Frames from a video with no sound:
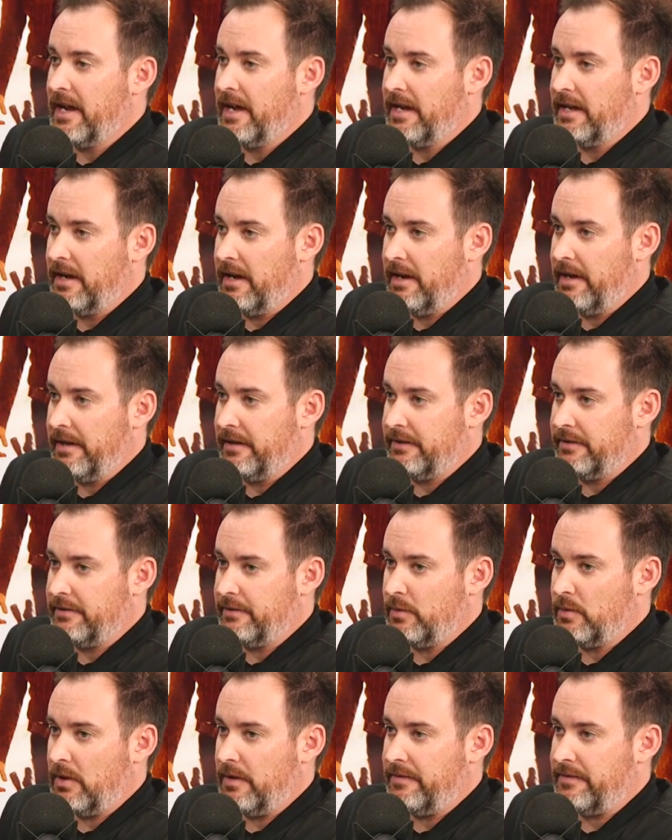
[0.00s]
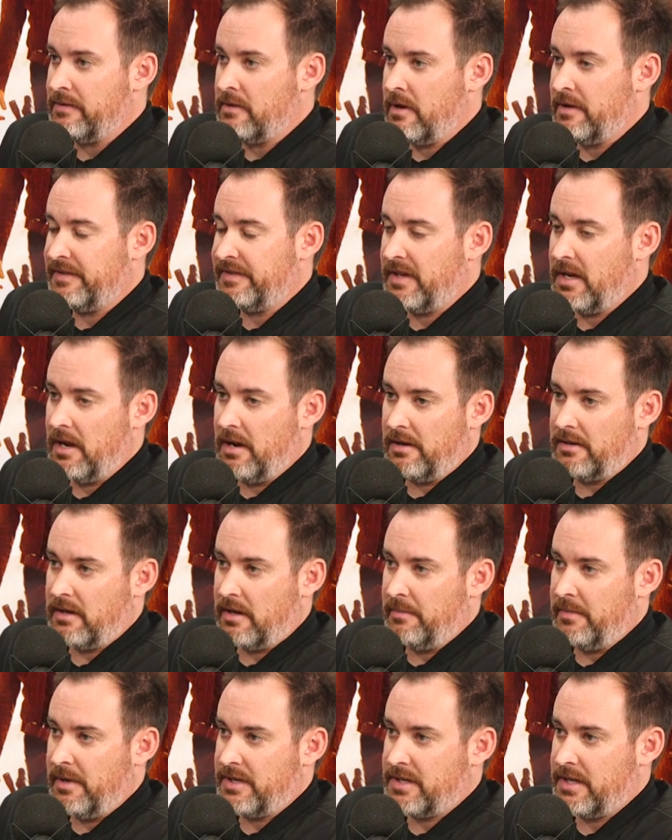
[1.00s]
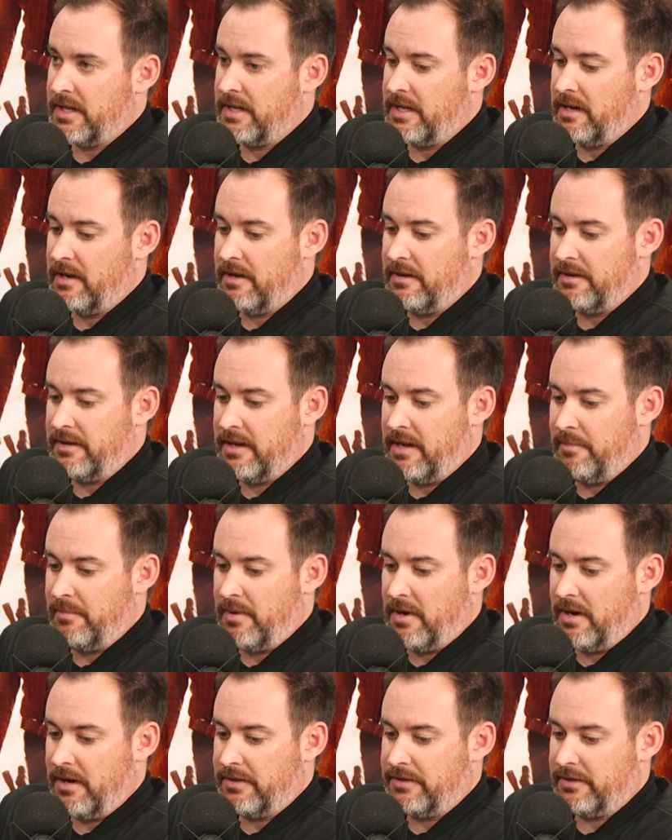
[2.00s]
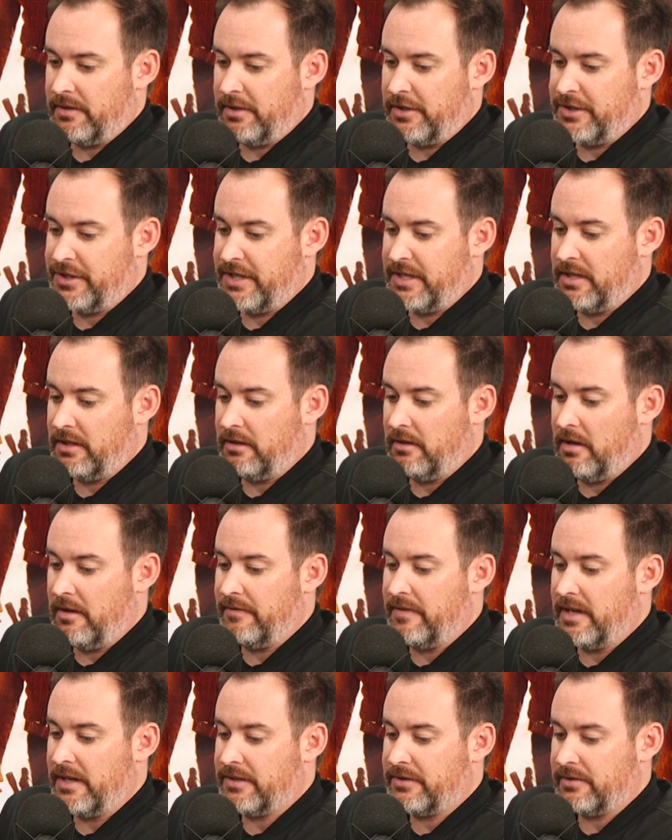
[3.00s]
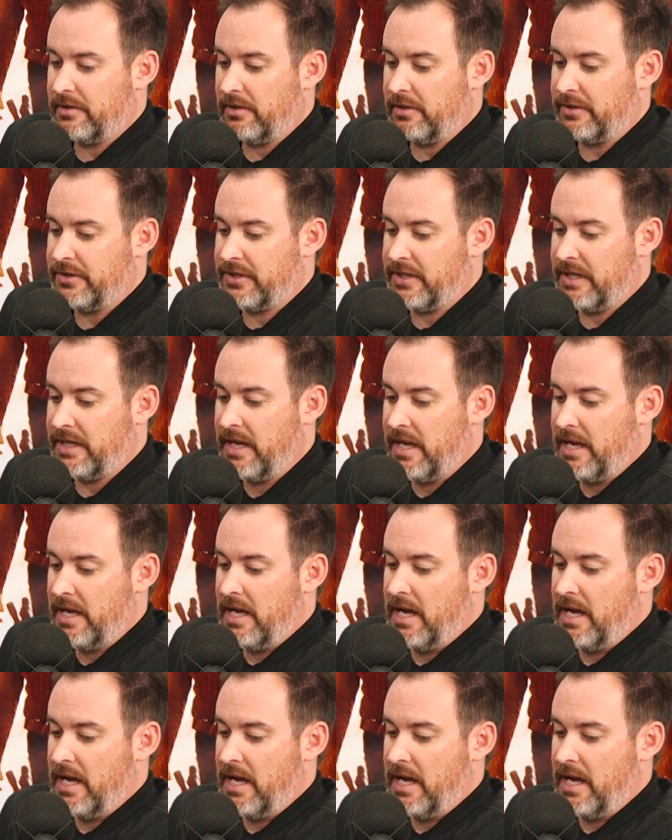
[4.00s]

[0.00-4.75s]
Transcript: I do love Thrawn as a character. I mentioned the Heir to the Empire trilogy. Love that trilogy.